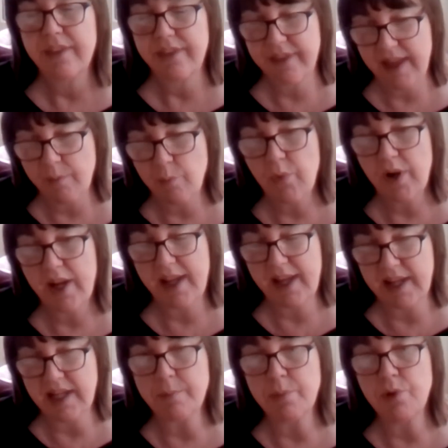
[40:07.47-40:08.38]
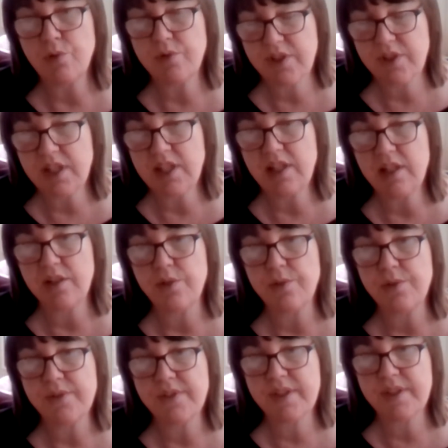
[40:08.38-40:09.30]
then we're able to
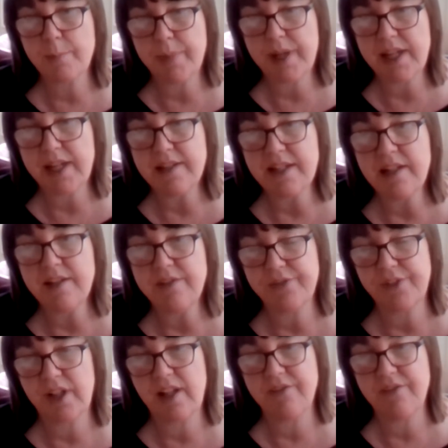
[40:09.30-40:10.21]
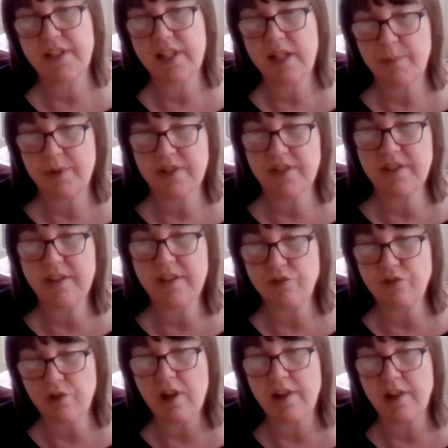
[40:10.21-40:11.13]
use the PDE5 inhibitor,
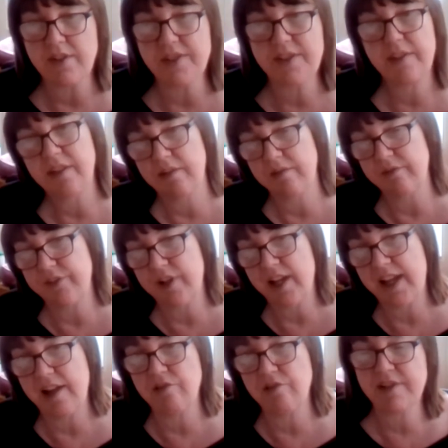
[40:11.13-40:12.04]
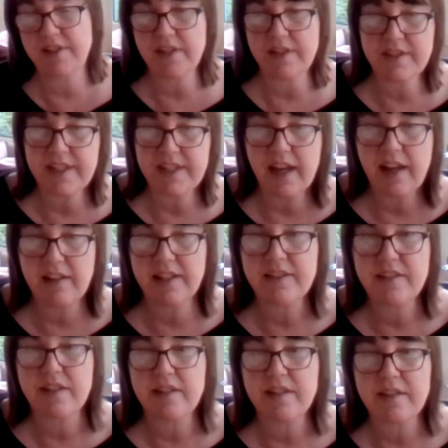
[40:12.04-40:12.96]
the drugs, the Viagras and
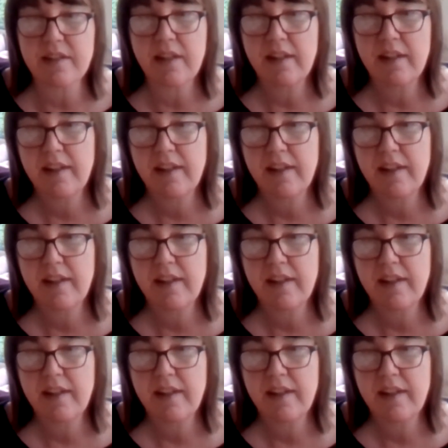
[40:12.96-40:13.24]
Cialics.